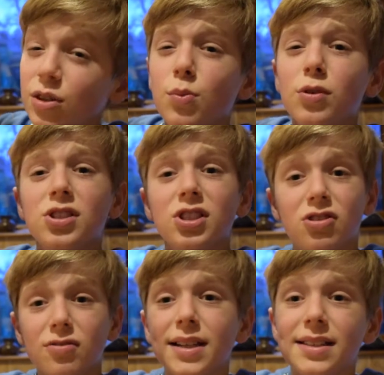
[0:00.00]
you want to
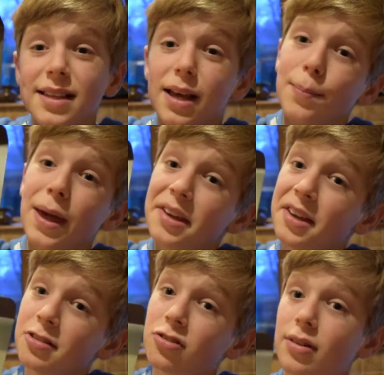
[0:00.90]
grease a
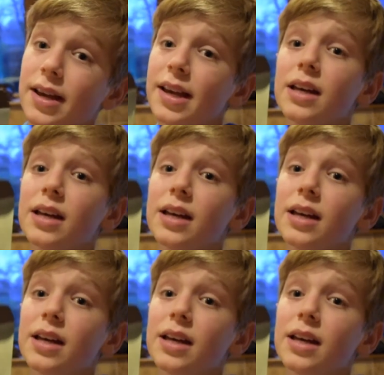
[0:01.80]
baking tray,